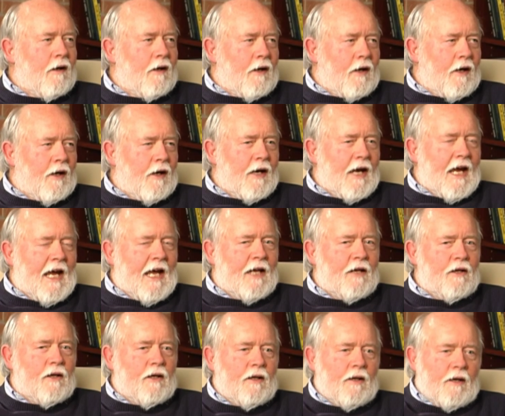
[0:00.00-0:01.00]
Mm.
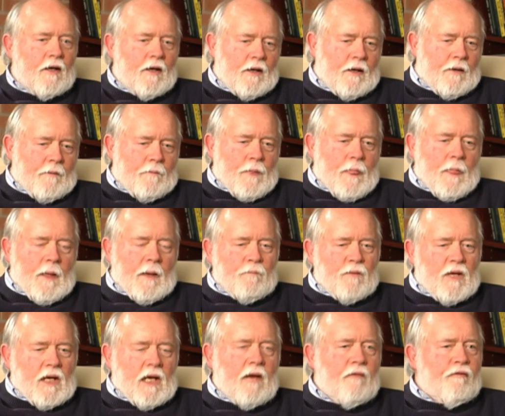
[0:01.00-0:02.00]
and
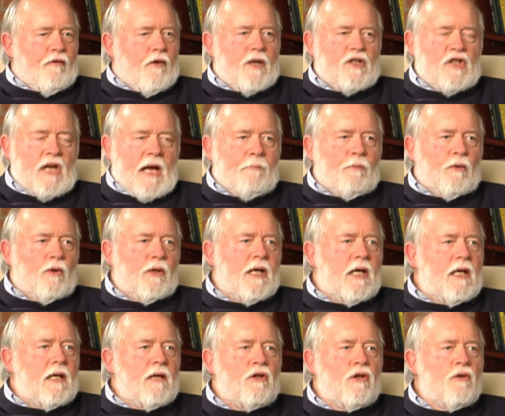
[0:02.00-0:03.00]
he, for example,
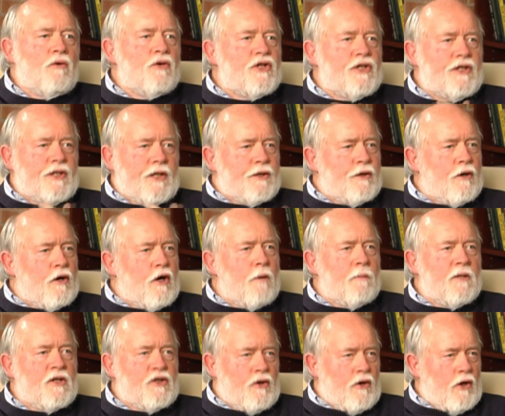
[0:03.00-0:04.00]
he uses the
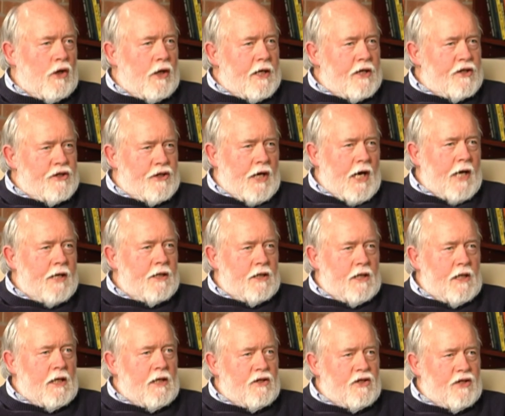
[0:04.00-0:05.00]
term as early as
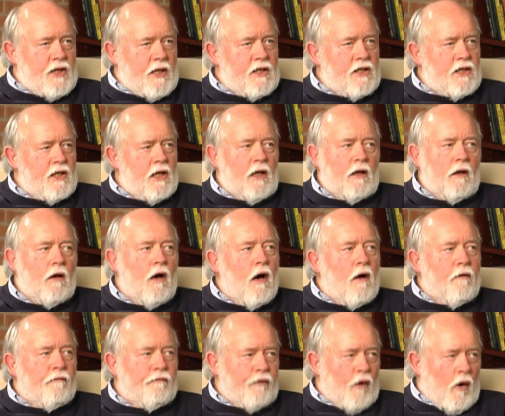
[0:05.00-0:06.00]
1916
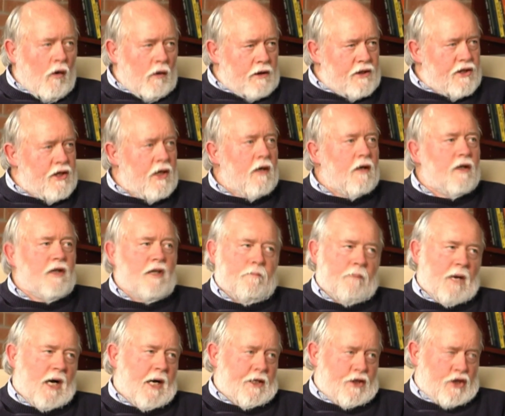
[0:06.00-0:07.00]
Volks
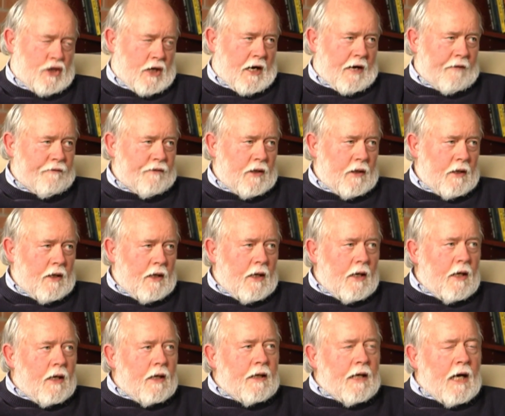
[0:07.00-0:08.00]
Gemeinschaft.
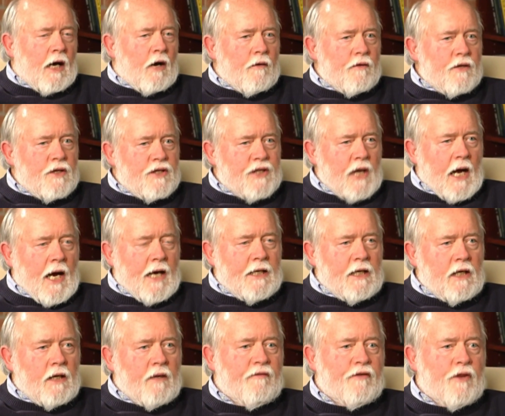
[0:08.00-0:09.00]
Now, this
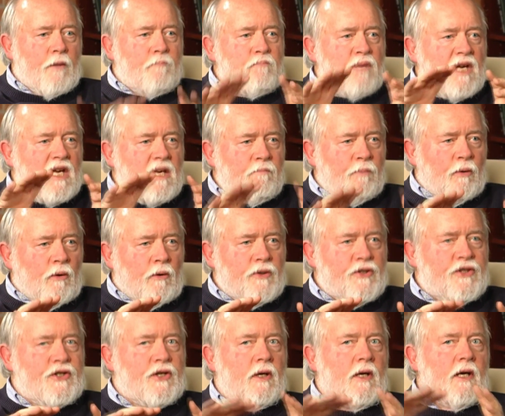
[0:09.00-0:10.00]
idea of the
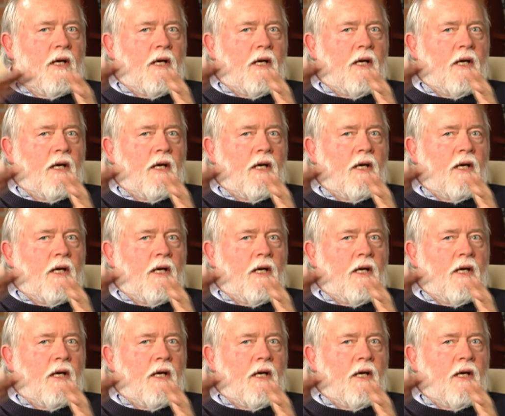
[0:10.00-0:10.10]
people's